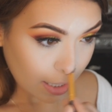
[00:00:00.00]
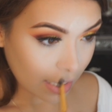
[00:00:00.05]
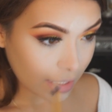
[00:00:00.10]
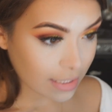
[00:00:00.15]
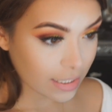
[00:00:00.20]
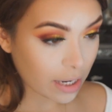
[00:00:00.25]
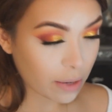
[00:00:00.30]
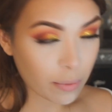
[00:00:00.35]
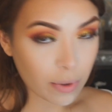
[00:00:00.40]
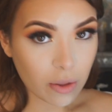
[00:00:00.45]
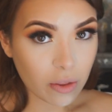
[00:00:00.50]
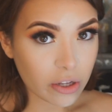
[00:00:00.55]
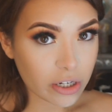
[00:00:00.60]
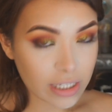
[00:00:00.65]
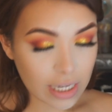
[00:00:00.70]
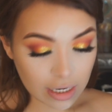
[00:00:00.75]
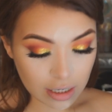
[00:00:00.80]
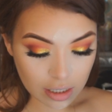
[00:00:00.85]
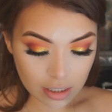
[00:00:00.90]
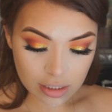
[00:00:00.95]
Let's get real.
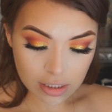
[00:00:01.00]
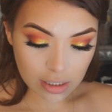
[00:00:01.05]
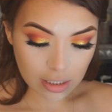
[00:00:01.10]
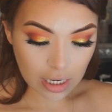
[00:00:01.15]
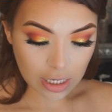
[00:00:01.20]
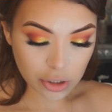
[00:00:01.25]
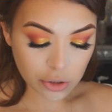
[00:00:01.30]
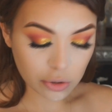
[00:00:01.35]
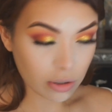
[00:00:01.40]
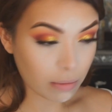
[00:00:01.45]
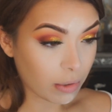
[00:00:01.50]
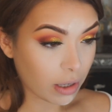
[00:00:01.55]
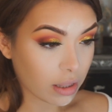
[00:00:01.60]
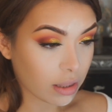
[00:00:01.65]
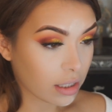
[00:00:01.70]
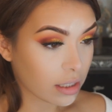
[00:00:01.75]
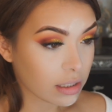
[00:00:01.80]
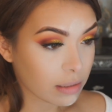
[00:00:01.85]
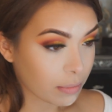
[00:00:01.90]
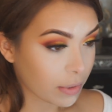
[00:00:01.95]
There's like nothing natural
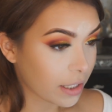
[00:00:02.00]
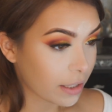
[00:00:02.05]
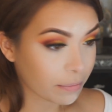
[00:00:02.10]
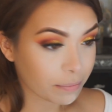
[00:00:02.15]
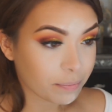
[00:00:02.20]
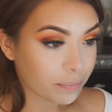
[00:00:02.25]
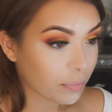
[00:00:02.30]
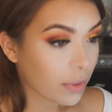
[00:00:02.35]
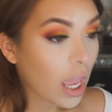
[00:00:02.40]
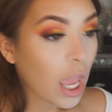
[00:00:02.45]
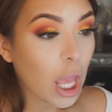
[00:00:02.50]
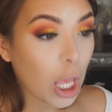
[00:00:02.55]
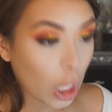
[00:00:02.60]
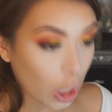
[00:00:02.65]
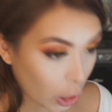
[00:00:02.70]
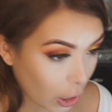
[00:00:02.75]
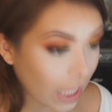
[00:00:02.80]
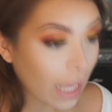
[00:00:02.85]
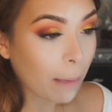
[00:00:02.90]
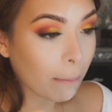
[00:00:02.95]
about this, but
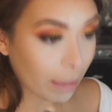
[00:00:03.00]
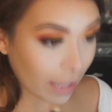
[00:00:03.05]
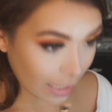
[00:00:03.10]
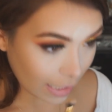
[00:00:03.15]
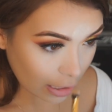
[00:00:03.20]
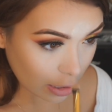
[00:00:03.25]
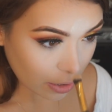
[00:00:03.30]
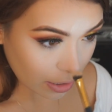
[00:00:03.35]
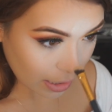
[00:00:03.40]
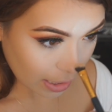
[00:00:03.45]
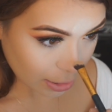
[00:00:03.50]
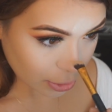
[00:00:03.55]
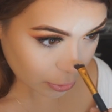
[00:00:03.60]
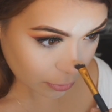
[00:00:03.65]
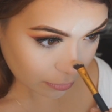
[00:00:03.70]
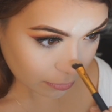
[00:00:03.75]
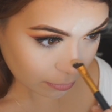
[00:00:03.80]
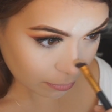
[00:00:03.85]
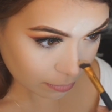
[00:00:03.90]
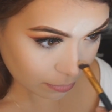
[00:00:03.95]
you can make it look
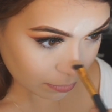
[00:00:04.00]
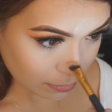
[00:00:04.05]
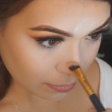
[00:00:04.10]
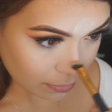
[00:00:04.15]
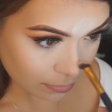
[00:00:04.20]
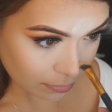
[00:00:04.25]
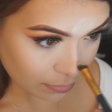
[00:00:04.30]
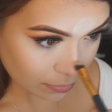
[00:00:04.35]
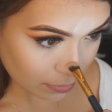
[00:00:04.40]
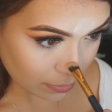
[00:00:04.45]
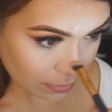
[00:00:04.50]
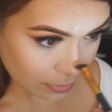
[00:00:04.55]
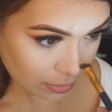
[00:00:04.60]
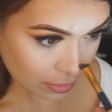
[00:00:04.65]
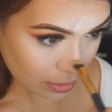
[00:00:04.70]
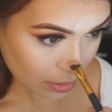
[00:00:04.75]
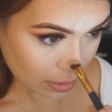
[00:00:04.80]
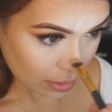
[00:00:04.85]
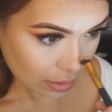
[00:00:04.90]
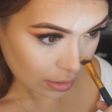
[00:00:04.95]
natural.
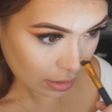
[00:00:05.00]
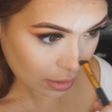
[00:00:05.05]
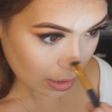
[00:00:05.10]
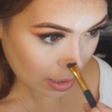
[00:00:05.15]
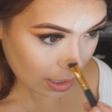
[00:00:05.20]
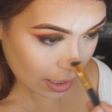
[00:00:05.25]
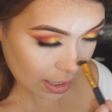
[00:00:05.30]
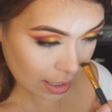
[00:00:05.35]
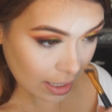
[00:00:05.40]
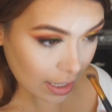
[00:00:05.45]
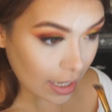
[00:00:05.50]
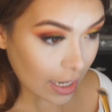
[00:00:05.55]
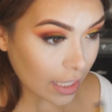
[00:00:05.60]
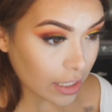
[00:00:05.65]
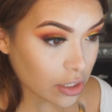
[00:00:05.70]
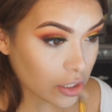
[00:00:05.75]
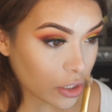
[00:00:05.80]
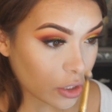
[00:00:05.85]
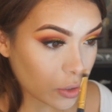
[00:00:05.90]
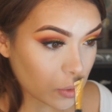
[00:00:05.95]
And I
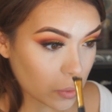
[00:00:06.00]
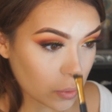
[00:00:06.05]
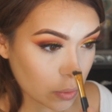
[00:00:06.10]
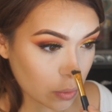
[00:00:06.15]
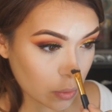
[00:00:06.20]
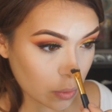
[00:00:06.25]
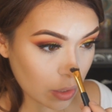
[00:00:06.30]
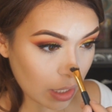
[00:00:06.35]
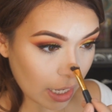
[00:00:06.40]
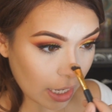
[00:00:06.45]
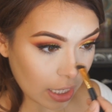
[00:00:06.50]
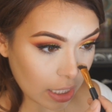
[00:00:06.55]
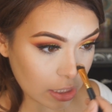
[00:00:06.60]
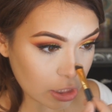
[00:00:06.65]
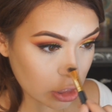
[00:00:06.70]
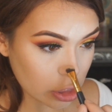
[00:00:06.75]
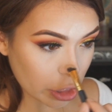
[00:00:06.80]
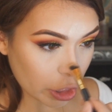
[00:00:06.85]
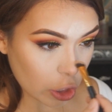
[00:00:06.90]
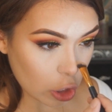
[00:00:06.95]
like to do like
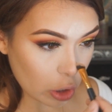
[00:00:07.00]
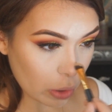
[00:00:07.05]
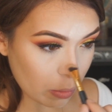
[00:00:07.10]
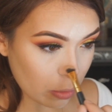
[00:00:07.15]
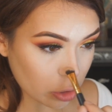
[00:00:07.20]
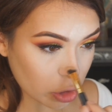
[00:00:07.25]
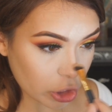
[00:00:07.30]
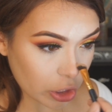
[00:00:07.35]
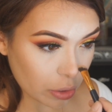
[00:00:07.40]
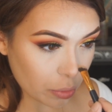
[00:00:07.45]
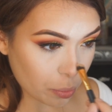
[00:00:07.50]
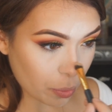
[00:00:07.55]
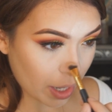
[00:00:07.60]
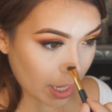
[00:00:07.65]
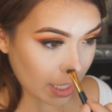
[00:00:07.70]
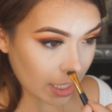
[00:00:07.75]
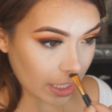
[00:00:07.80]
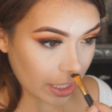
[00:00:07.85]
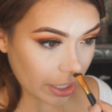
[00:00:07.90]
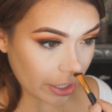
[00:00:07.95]
a circular motion
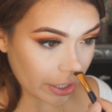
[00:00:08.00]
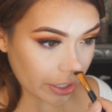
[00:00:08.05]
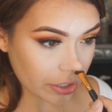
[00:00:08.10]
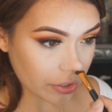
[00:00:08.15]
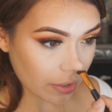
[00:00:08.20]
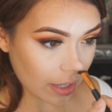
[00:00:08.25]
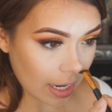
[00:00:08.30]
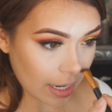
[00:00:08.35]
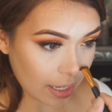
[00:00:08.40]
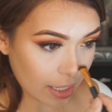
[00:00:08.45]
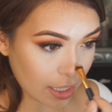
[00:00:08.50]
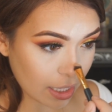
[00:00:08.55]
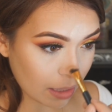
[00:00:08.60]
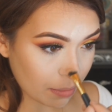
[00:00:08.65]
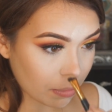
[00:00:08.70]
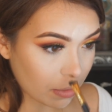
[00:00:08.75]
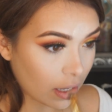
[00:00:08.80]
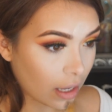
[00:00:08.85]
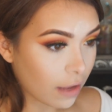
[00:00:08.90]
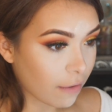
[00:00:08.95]
right here to kind of
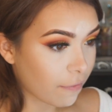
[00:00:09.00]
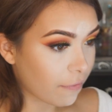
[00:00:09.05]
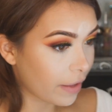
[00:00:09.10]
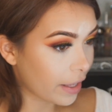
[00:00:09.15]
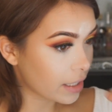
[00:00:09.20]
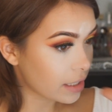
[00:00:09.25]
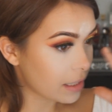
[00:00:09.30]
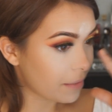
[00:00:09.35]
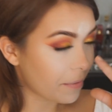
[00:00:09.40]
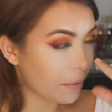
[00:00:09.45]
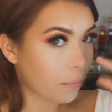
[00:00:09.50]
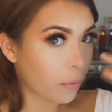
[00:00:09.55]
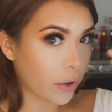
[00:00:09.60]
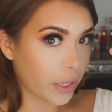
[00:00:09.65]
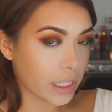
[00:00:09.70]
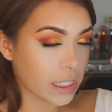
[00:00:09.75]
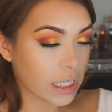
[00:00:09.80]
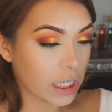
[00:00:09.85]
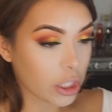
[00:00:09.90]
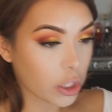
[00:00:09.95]
keep the effect of a
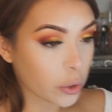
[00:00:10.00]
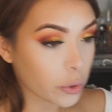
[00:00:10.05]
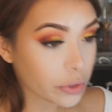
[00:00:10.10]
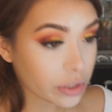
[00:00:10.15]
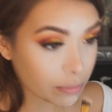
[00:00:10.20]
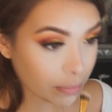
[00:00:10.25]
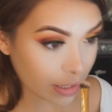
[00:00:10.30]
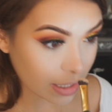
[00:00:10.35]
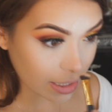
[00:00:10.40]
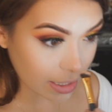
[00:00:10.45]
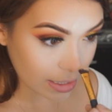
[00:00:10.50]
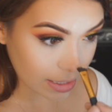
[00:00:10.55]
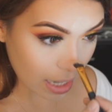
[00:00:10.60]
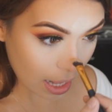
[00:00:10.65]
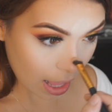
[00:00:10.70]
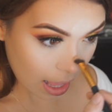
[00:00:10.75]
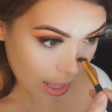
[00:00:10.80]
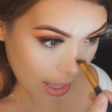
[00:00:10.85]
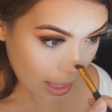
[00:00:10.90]
pointy nose, because